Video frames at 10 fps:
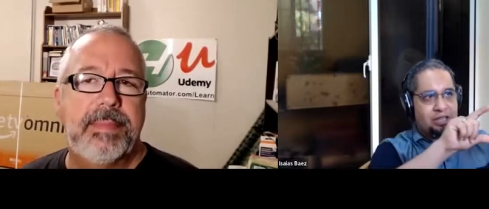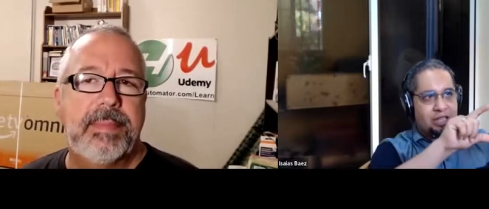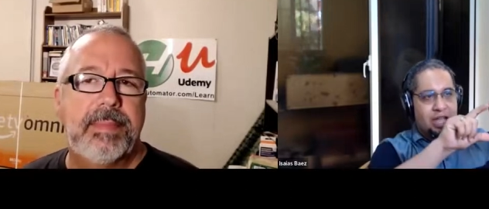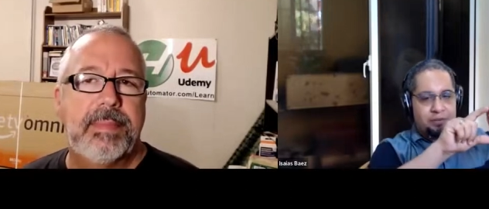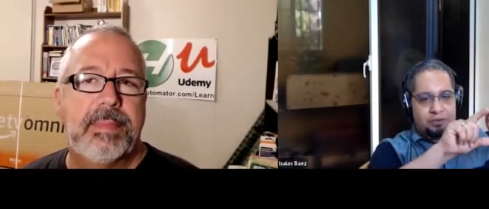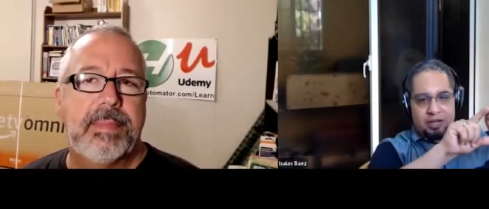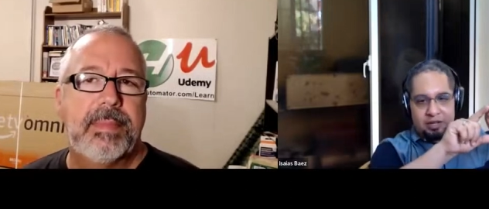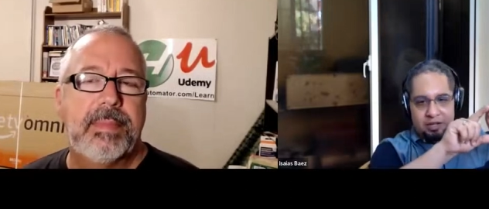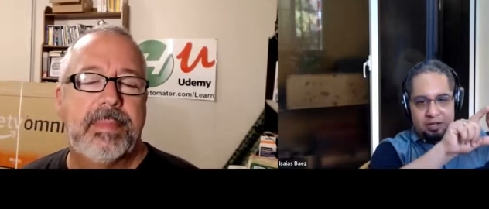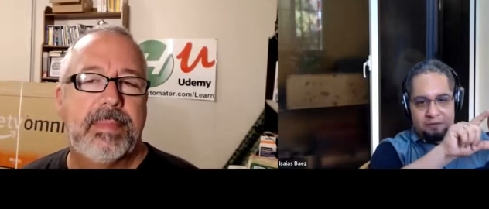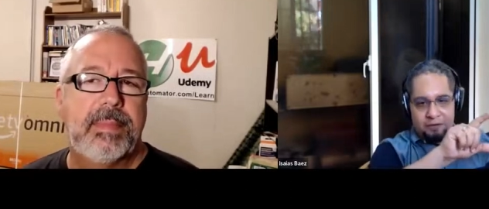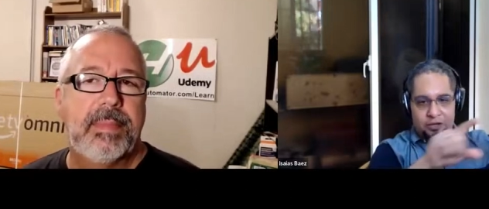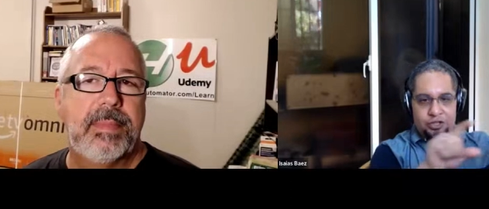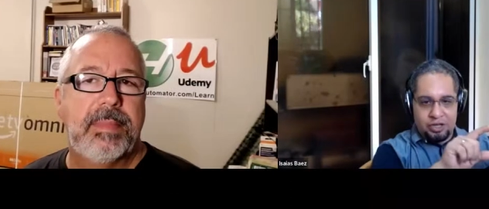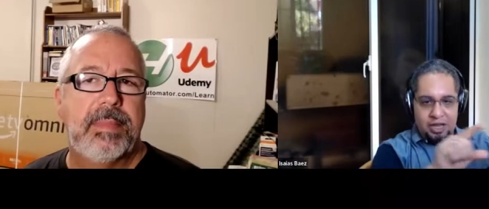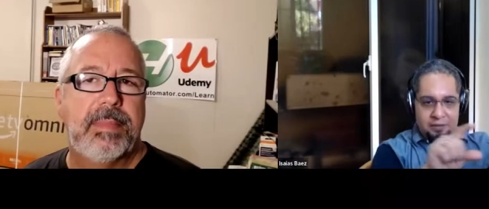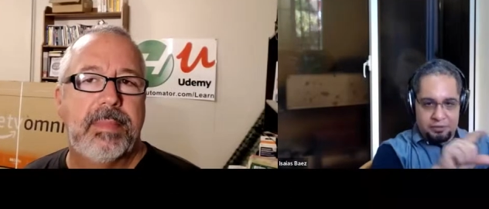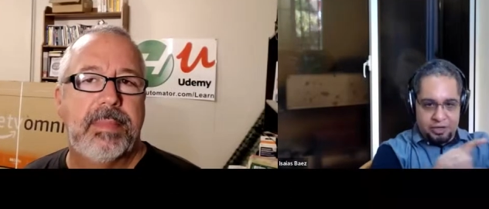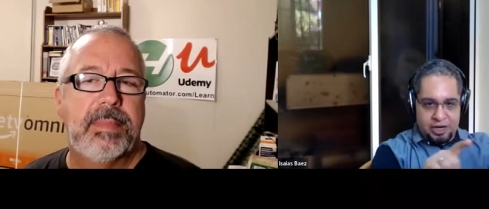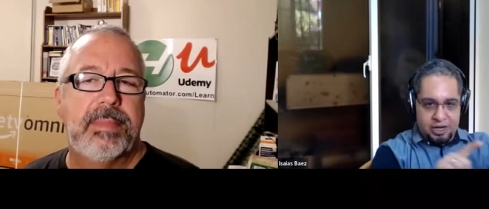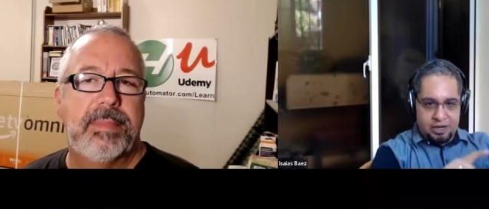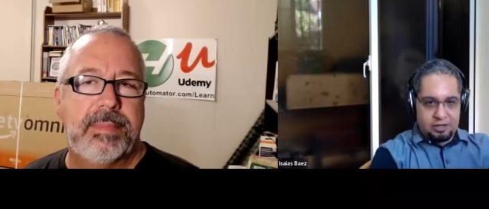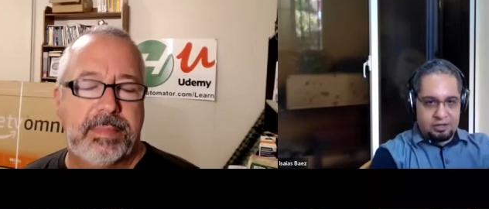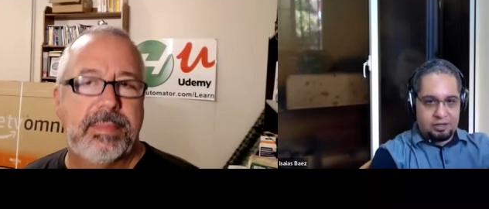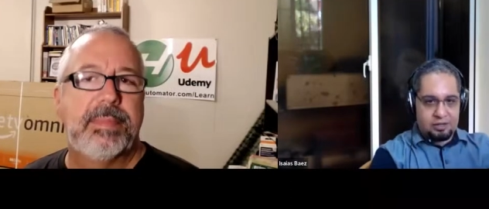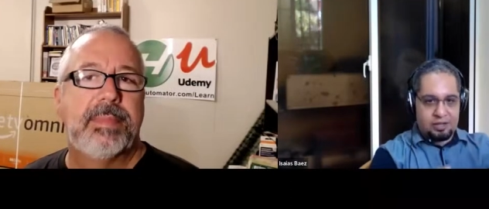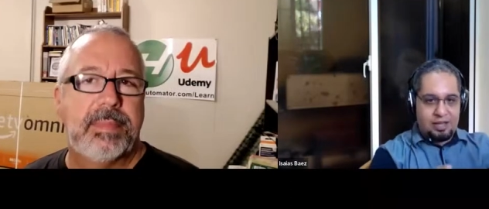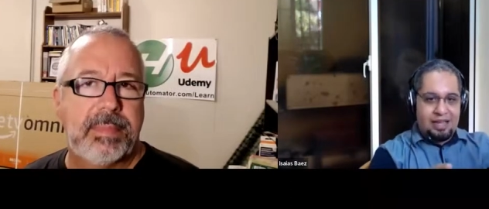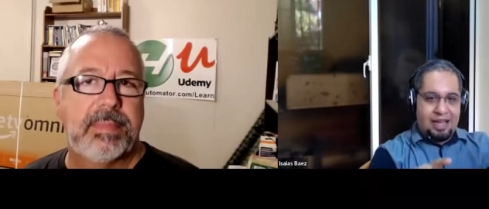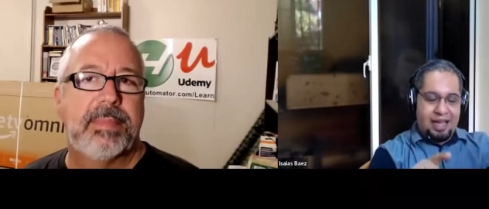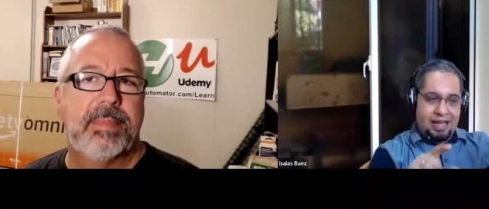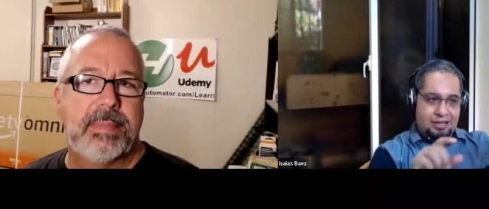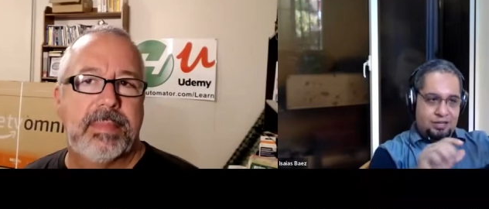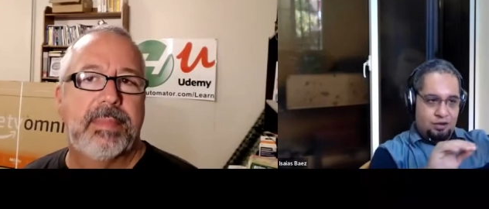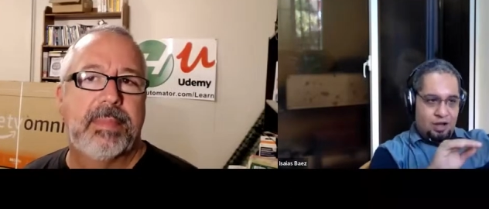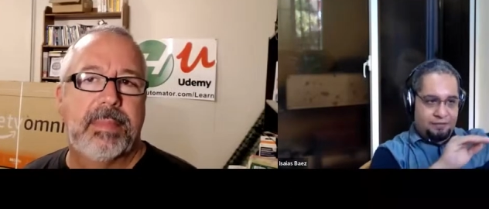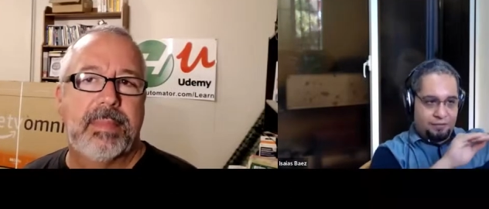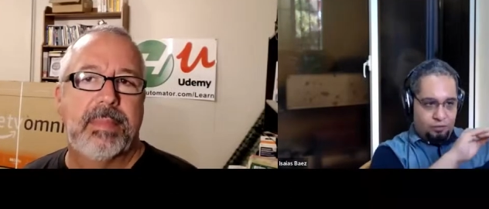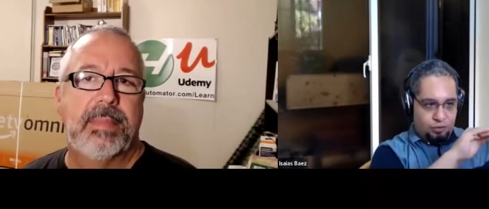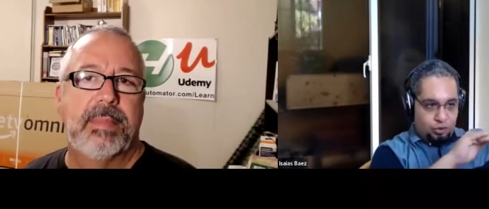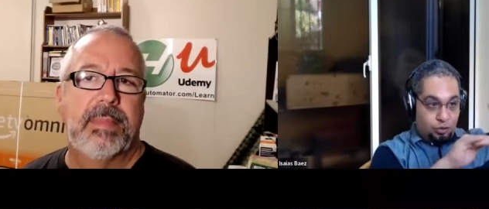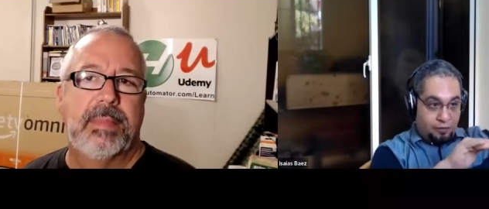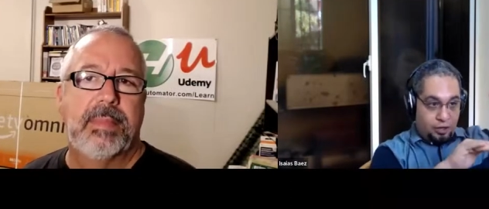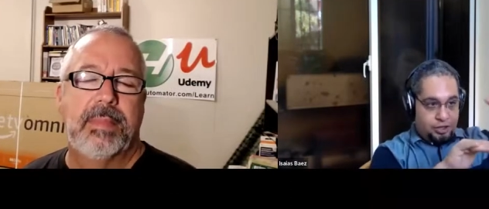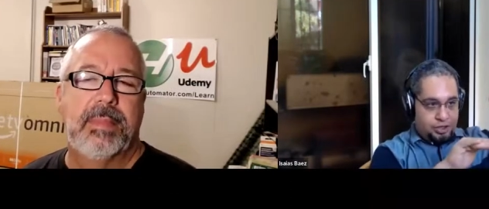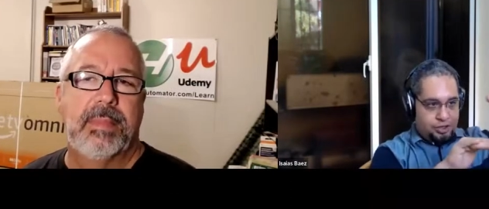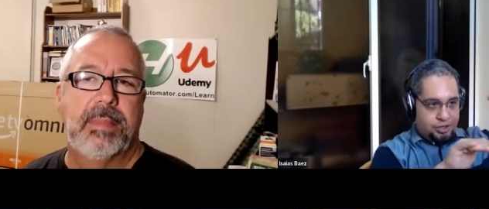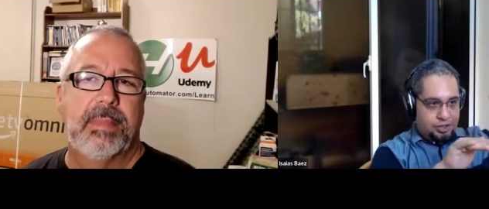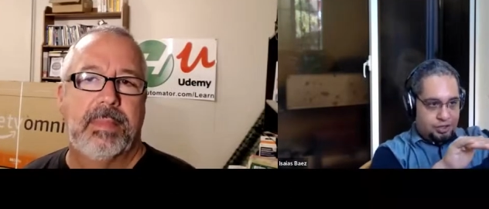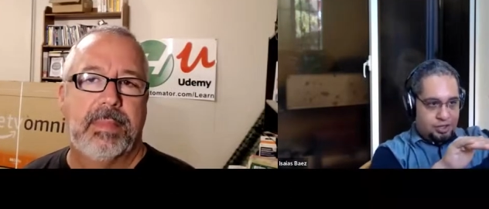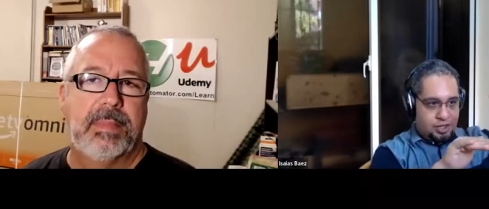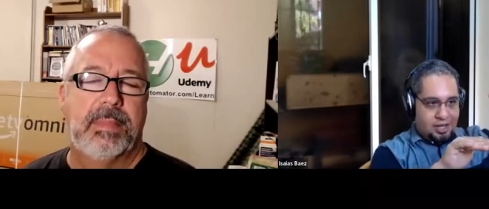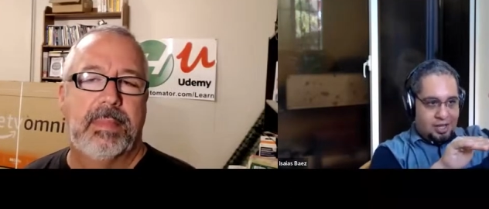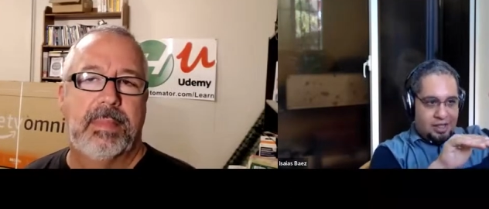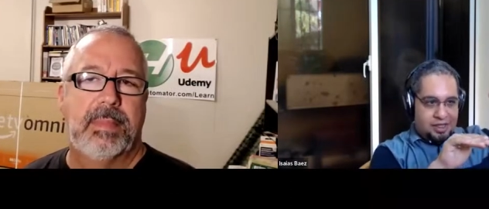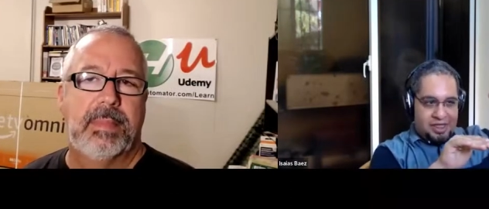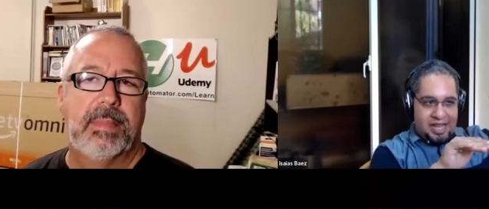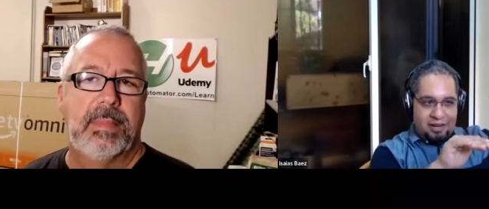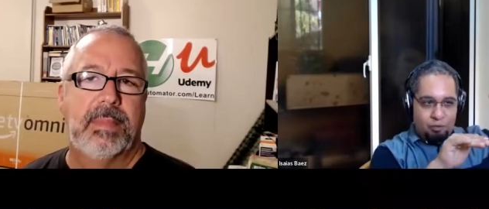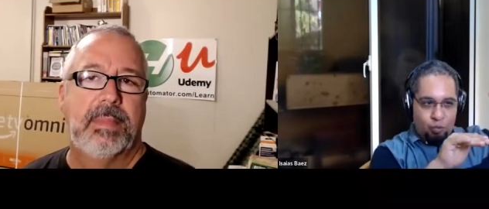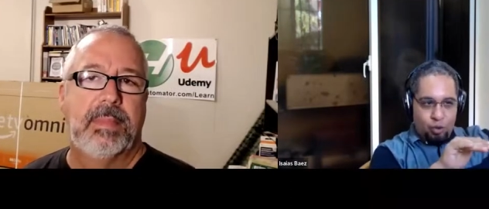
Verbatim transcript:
Speaker 1: a library, a function library, and you have two functions that